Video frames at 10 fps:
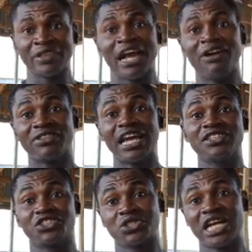After
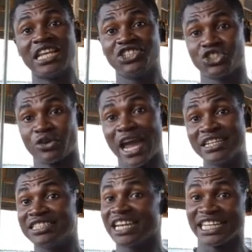it's totally
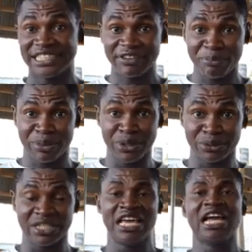dried, the cassava
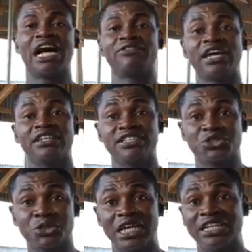peels, after it is
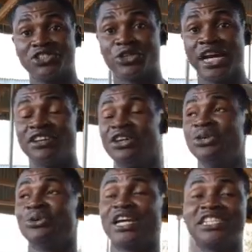totally dried,
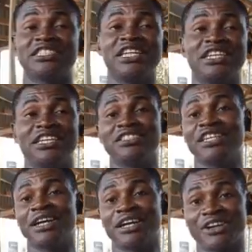you can take it,
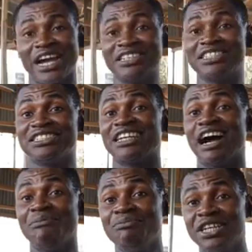grind it,
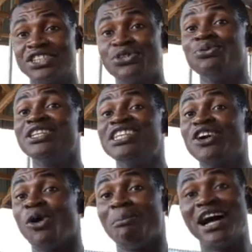and mix with the
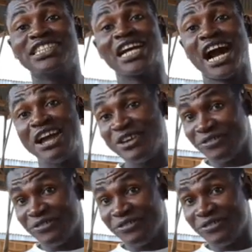commercial